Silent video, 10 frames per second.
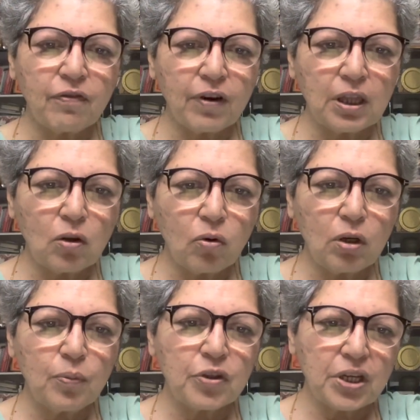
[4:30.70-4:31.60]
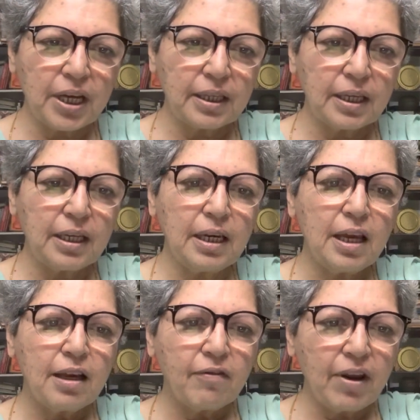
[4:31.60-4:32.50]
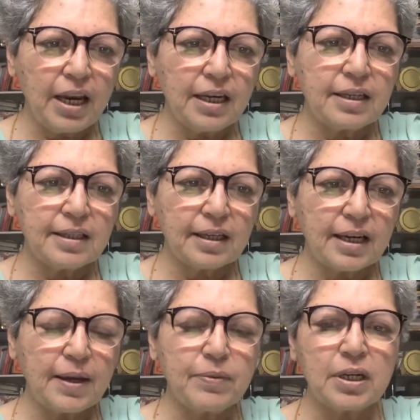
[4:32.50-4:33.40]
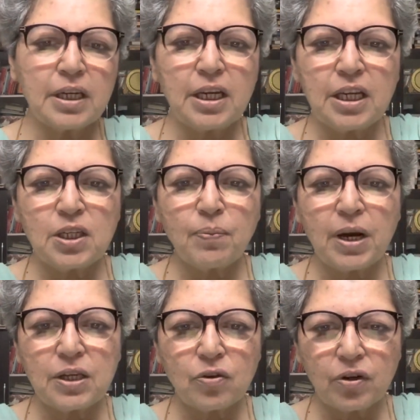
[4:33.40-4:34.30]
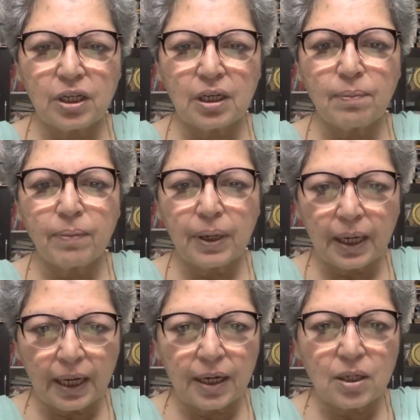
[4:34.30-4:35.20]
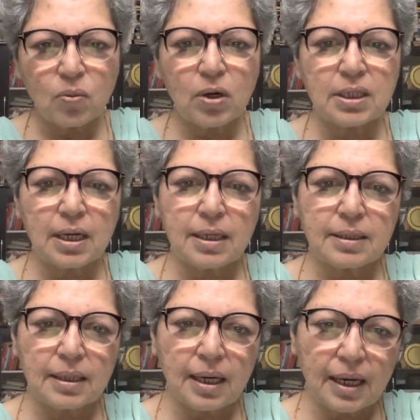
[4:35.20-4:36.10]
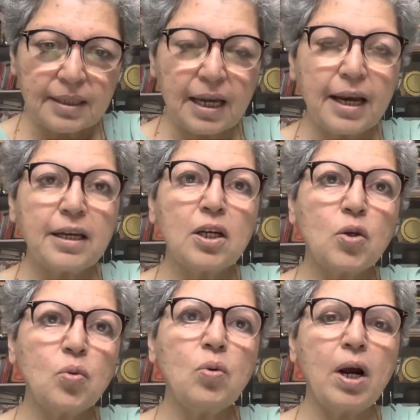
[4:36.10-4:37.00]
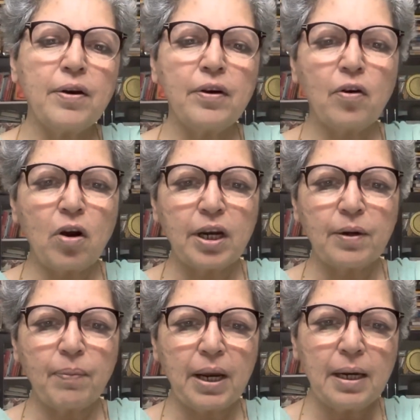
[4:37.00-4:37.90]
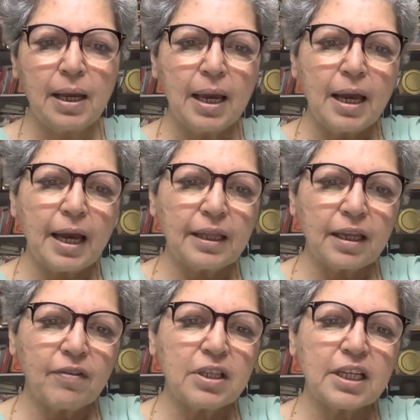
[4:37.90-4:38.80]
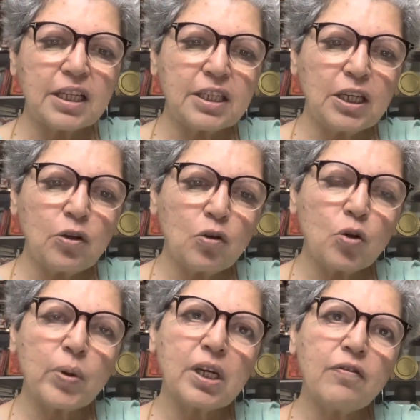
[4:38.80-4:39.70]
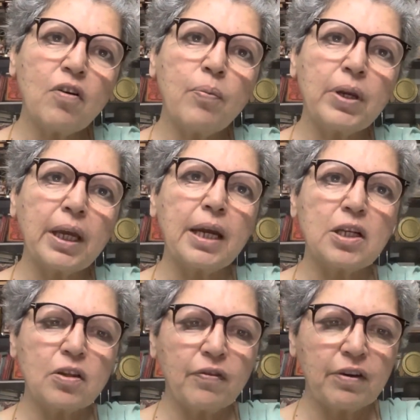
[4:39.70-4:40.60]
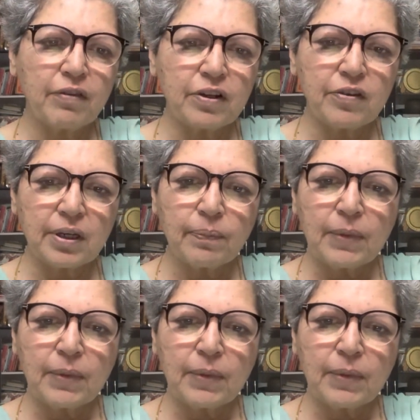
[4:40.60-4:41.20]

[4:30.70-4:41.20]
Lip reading: Fathul Mujahideen, where he described that each Mysorean brigade was assigned 200 rocket men, and there were 16 to 24 brigades of infantry.